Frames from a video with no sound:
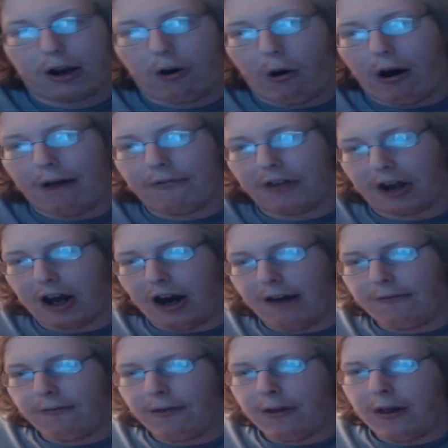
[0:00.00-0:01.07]
off the cuff
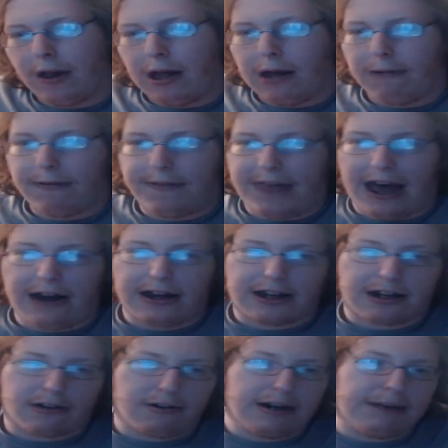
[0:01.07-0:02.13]
without a
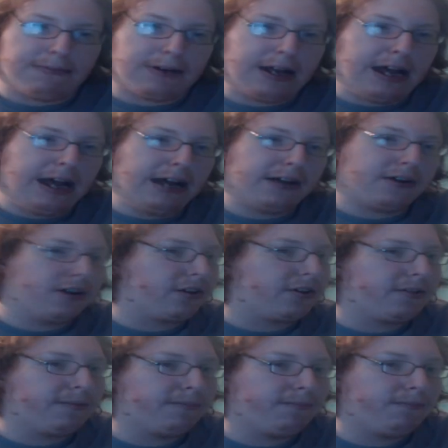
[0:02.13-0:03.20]
script and just
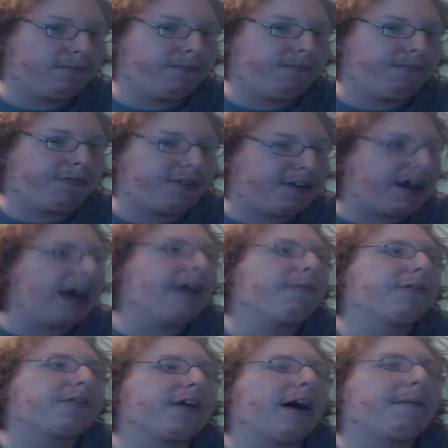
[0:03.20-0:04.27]
say
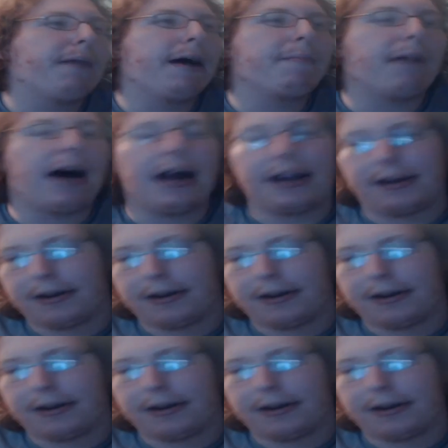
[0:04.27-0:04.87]
what's on my mind.